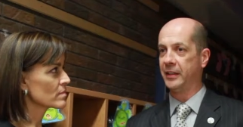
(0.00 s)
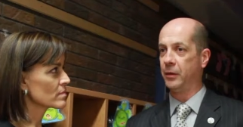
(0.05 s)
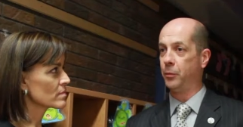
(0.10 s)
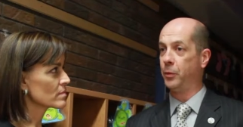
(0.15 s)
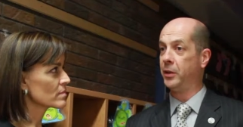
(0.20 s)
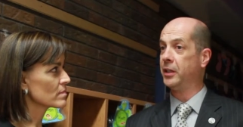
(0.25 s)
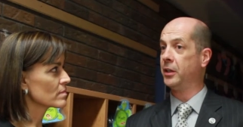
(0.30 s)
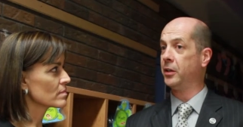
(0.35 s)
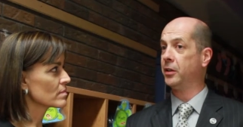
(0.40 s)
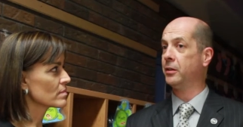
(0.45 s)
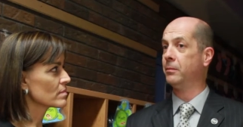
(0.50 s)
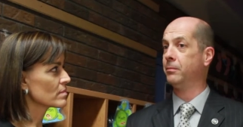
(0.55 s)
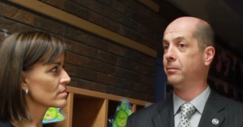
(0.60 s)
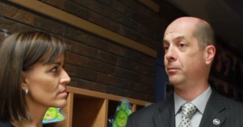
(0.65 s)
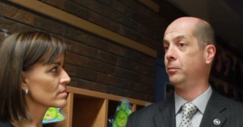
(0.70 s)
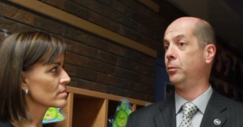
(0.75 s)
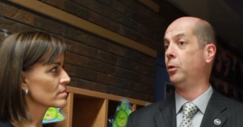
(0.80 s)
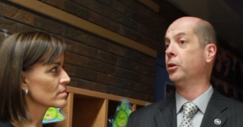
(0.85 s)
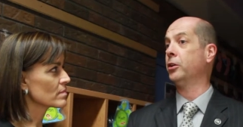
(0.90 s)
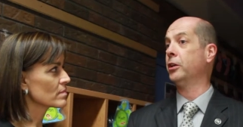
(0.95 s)
Speaker 1: that when you
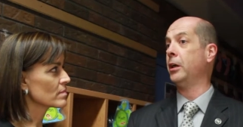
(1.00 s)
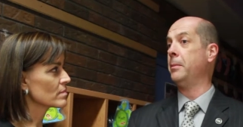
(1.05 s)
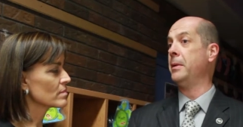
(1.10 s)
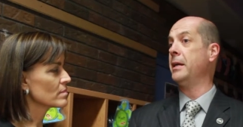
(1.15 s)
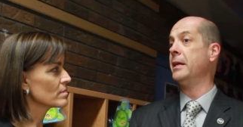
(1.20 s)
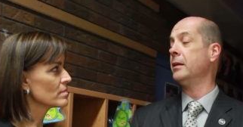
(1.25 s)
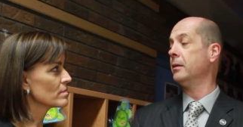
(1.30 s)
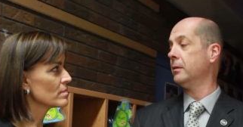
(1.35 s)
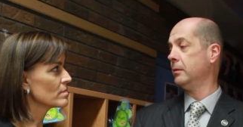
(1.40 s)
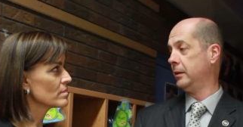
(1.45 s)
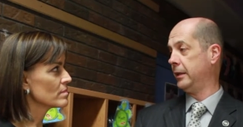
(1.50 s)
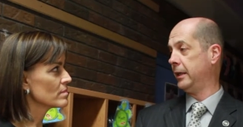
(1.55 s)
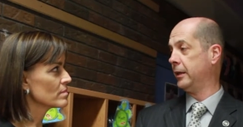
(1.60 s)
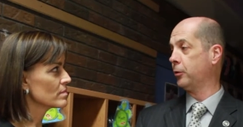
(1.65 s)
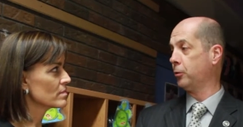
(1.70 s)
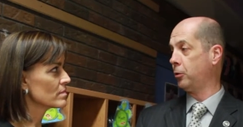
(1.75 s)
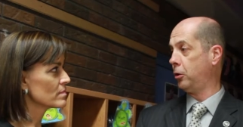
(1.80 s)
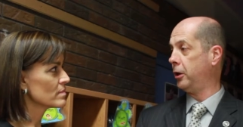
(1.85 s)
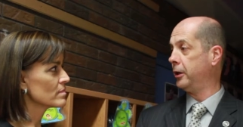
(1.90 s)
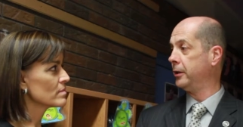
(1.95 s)
will come in
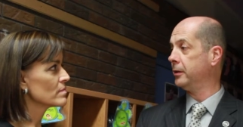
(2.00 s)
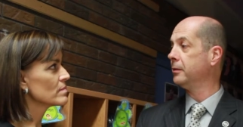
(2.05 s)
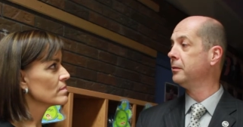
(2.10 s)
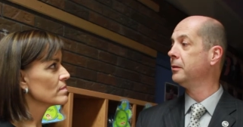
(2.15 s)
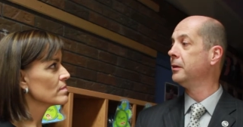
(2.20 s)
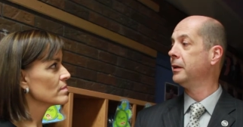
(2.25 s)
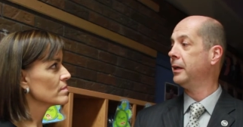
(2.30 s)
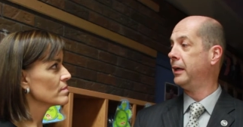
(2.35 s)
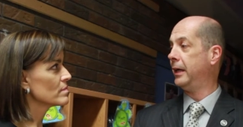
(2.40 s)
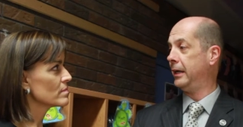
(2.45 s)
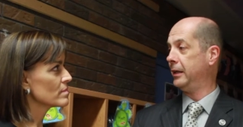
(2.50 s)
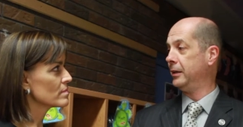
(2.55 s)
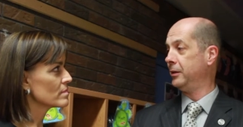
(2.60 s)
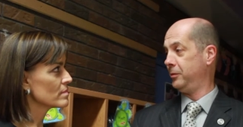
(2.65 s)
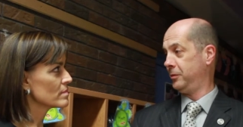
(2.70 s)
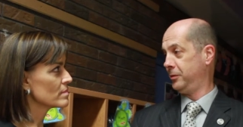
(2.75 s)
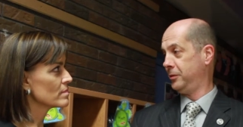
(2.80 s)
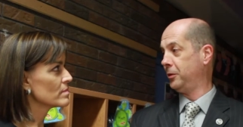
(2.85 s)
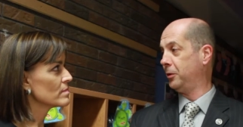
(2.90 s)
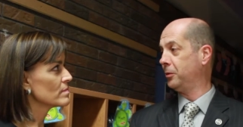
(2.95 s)
later on and,
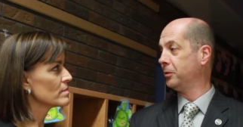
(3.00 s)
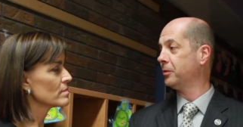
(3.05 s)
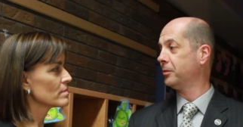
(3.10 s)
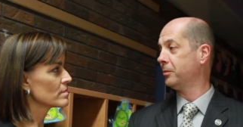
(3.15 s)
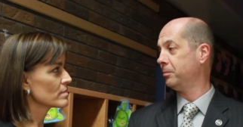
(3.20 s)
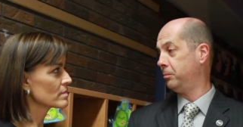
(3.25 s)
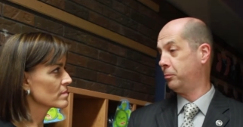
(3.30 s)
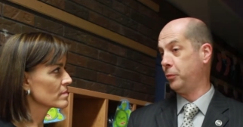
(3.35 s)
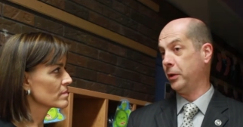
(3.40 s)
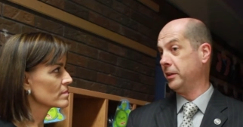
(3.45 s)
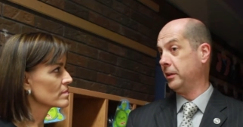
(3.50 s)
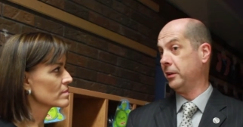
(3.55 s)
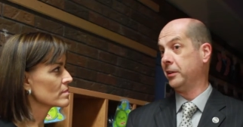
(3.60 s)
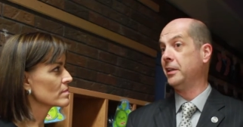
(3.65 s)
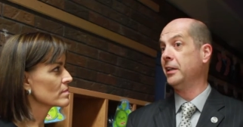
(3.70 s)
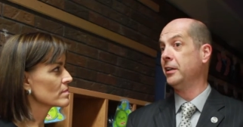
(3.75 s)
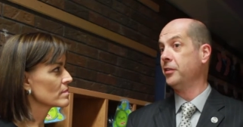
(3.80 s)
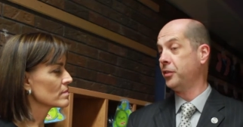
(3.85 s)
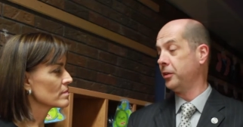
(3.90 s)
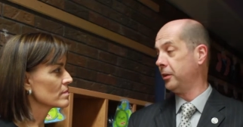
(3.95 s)
you know, bring their
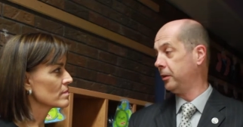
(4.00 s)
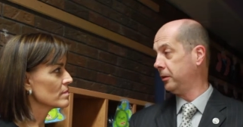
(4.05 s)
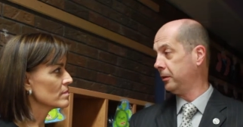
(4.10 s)
kids here